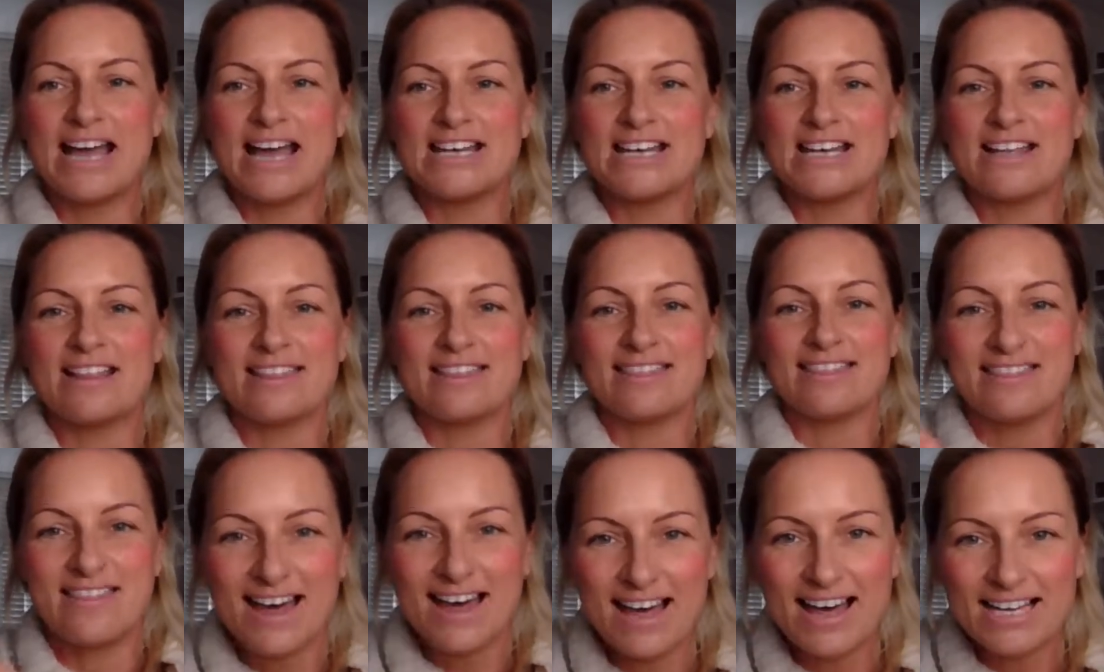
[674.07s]
And
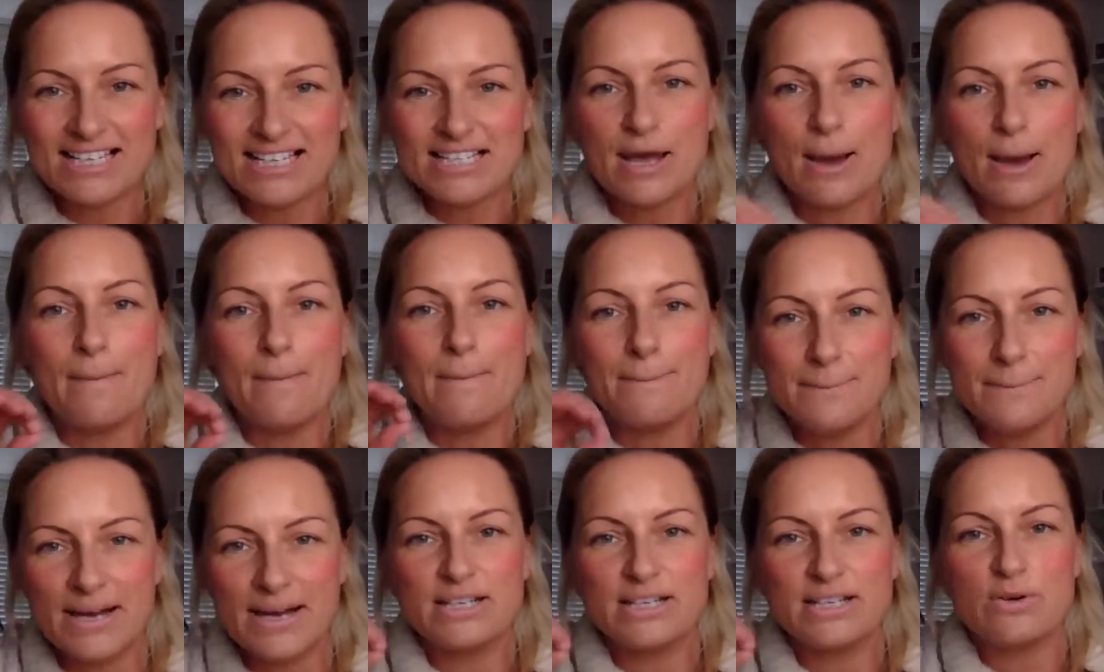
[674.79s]
that
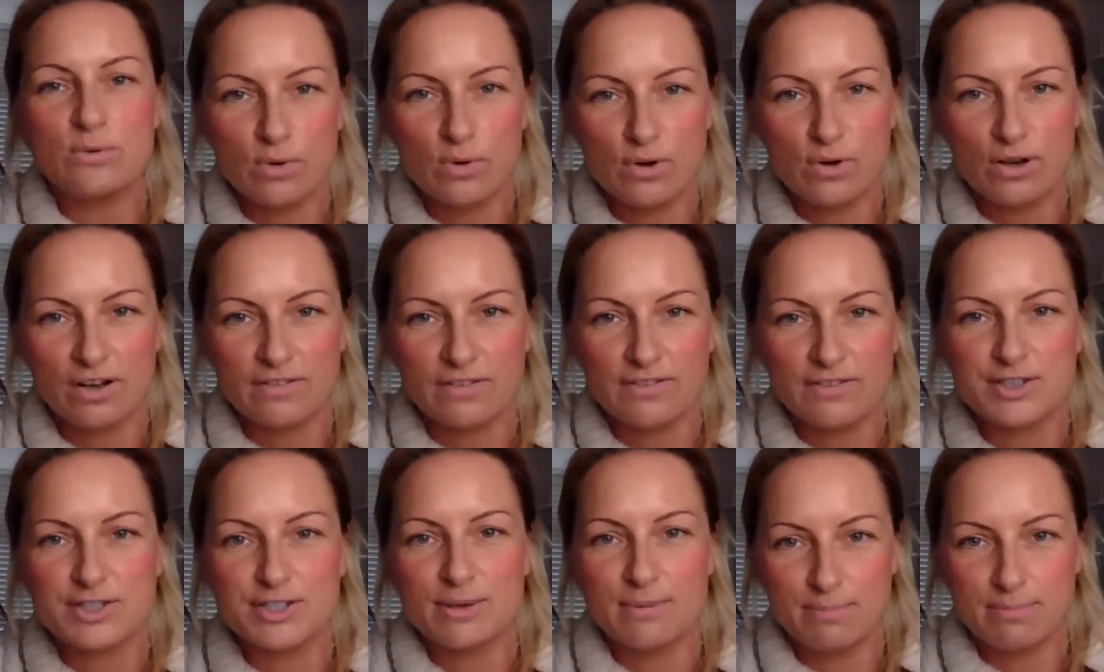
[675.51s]
might
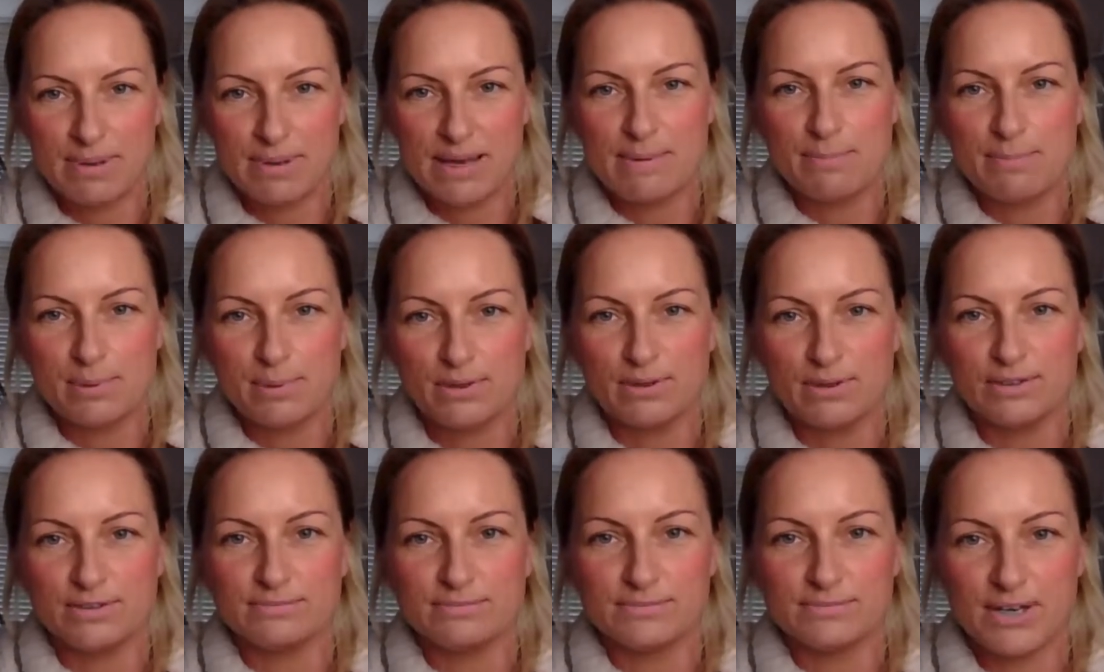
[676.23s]
work for some
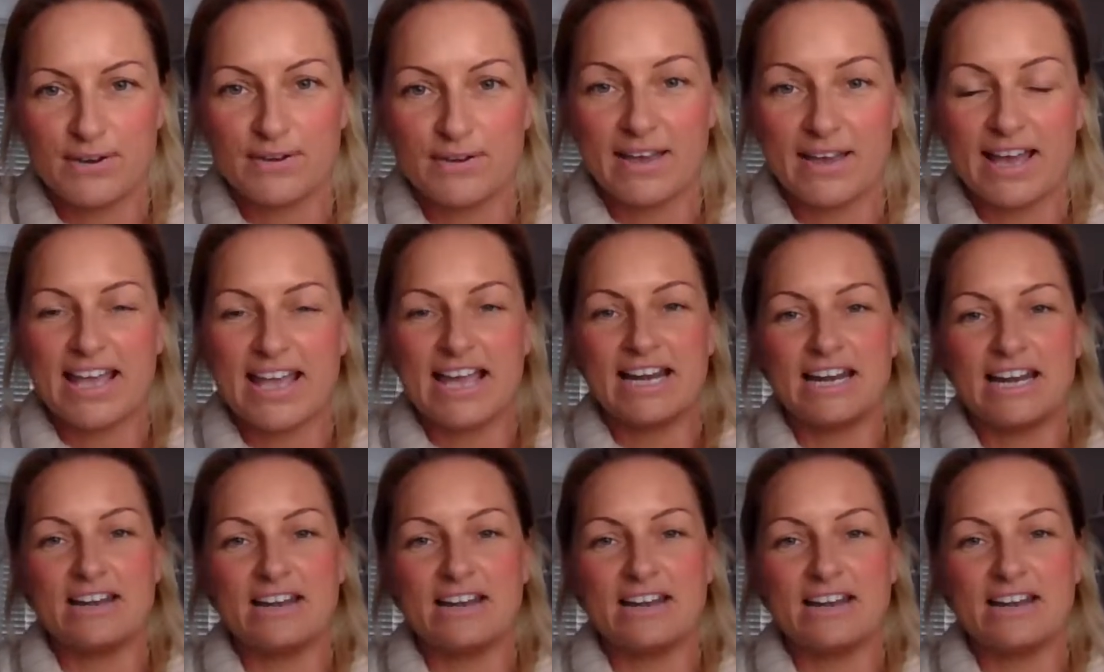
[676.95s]
people, okay?